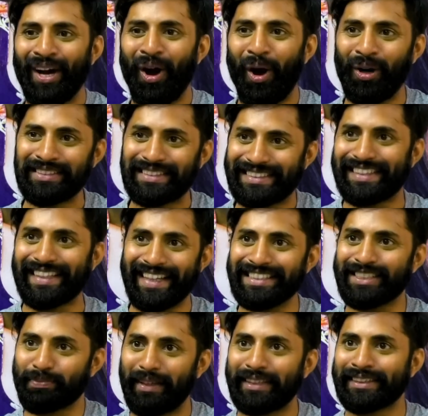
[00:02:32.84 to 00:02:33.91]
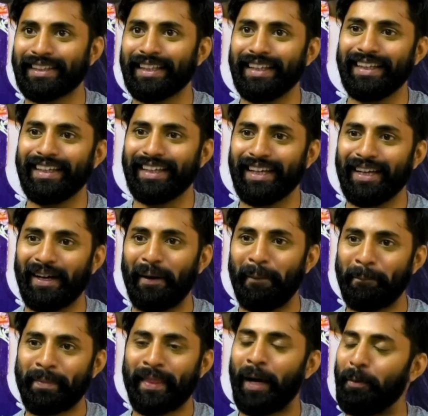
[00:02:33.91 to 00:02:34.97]
on screen especially,
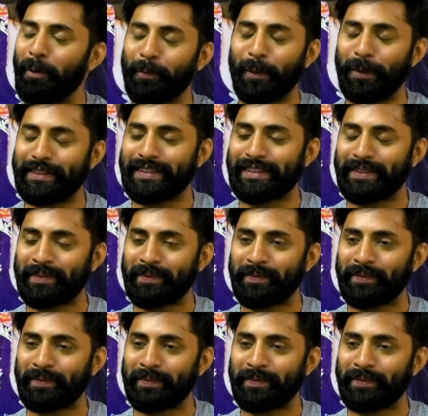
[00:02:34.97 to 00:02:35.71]
yeah. How it was?